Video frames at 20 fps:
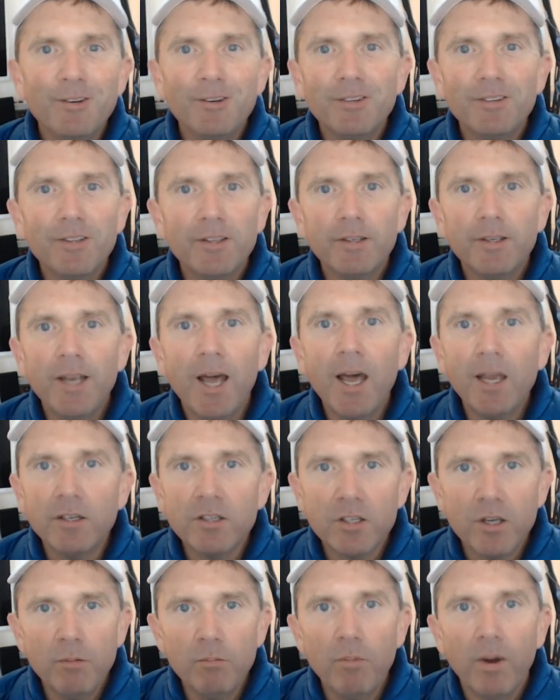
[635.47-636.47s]
Not
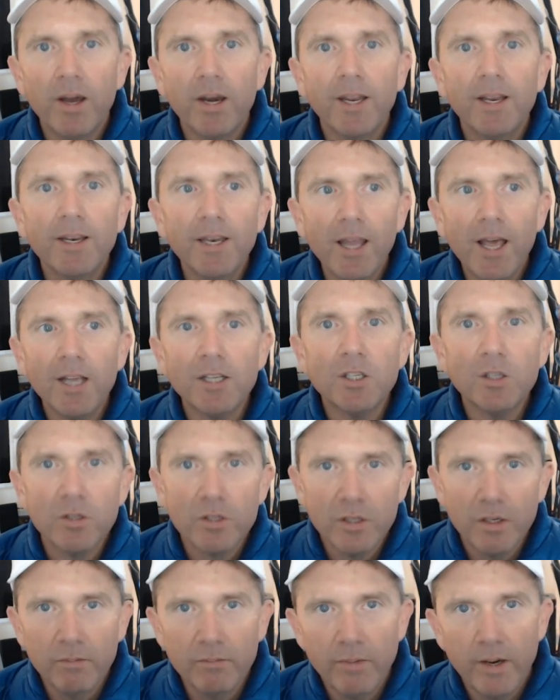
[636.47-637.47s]
somebody, lots of
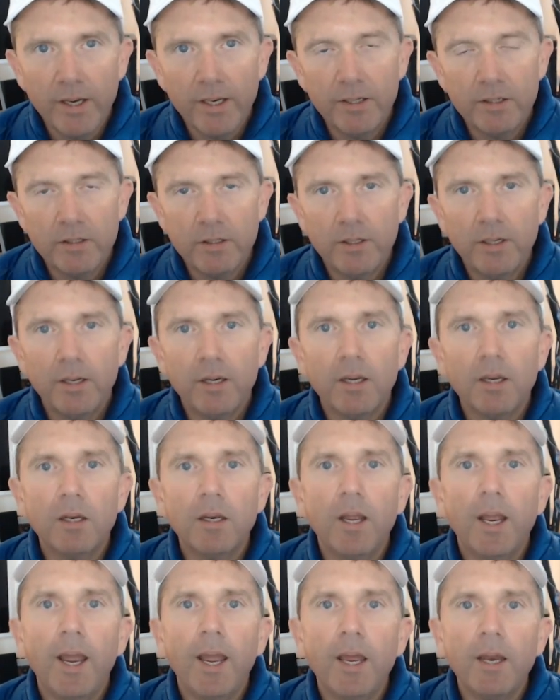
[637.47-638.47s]
somebodies need it.
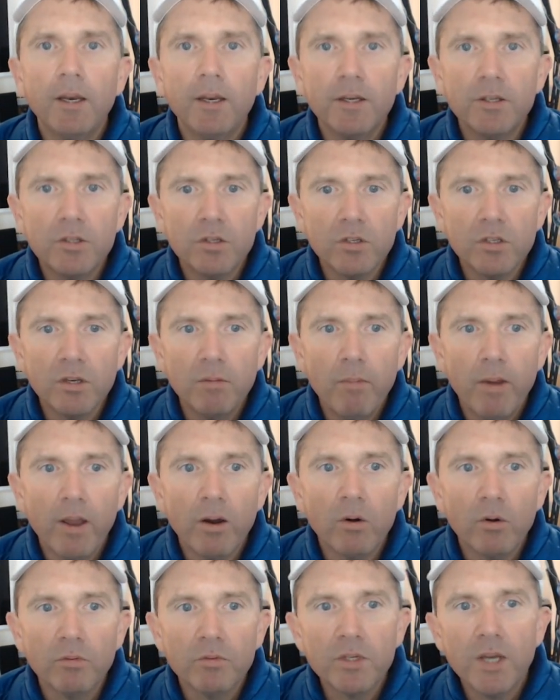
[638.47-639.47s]
And it's just a
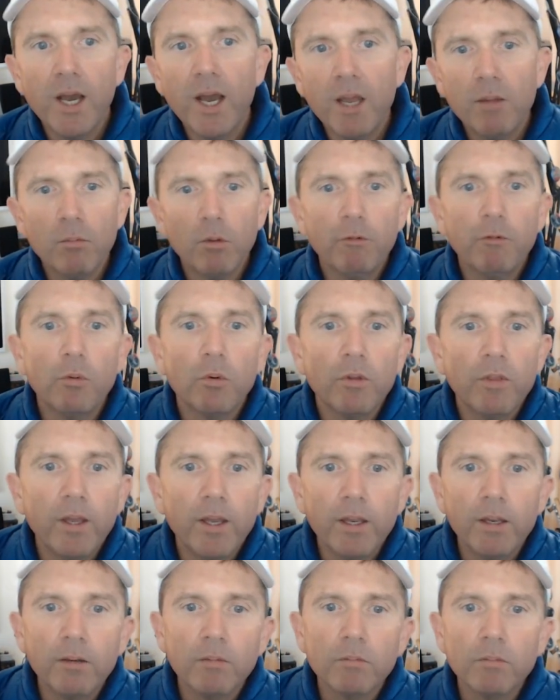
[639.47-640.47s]
matter of time before
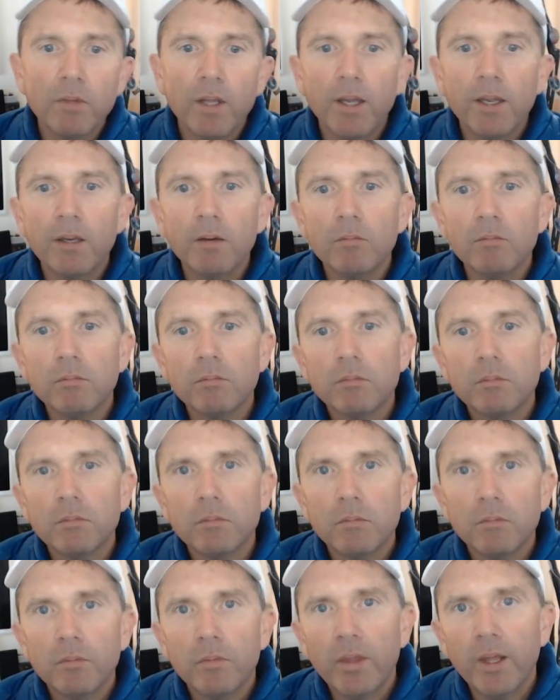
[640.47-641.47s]
they
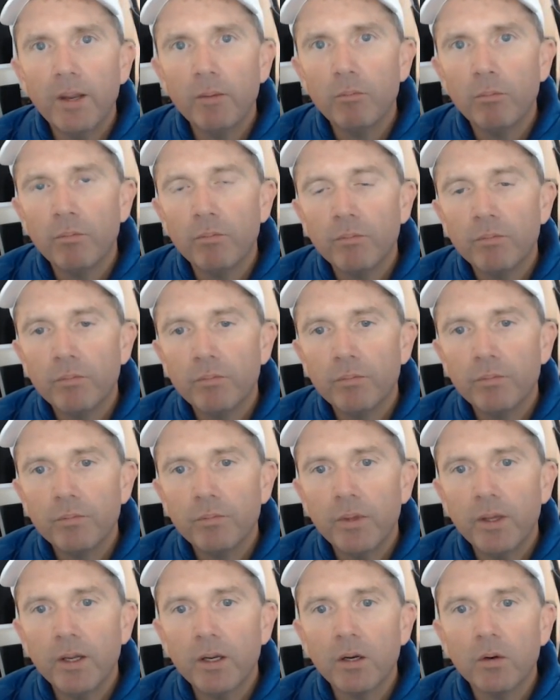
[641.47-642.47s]

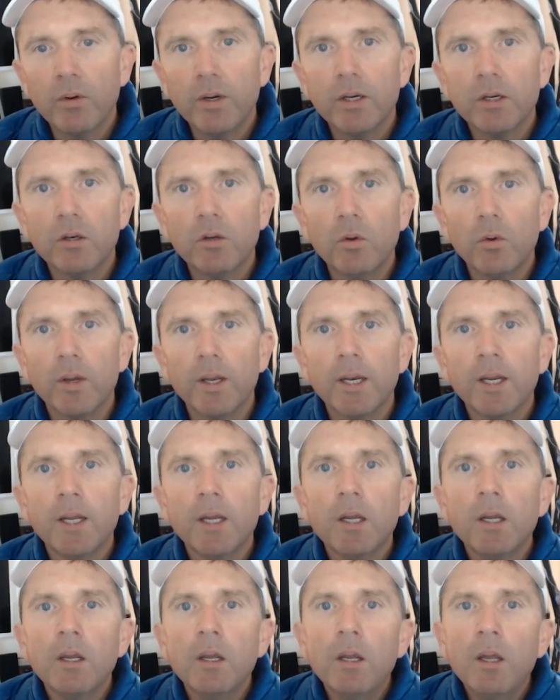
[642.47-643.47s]
agree to do it.
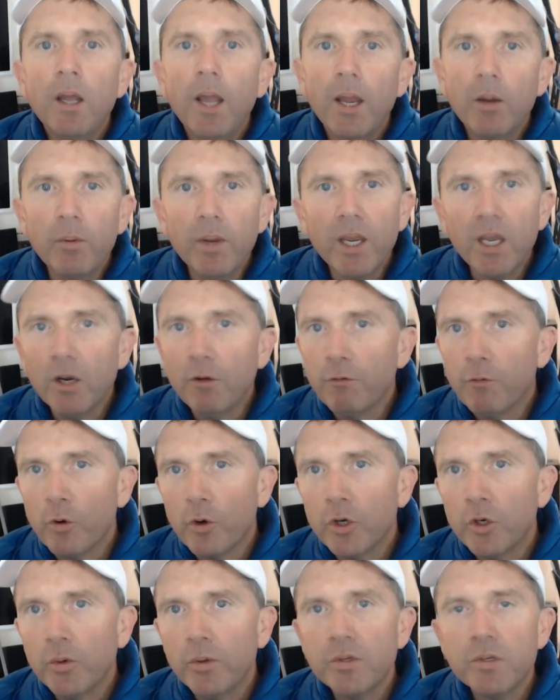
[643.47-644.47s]
And we can
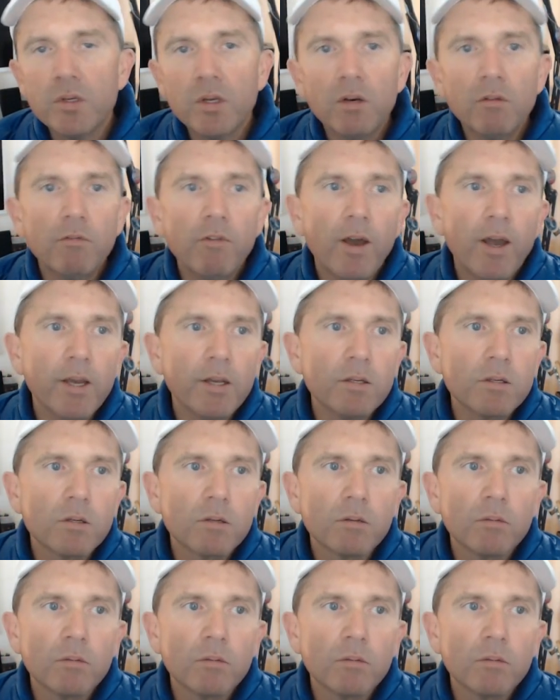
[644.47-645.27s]
afford to incentivize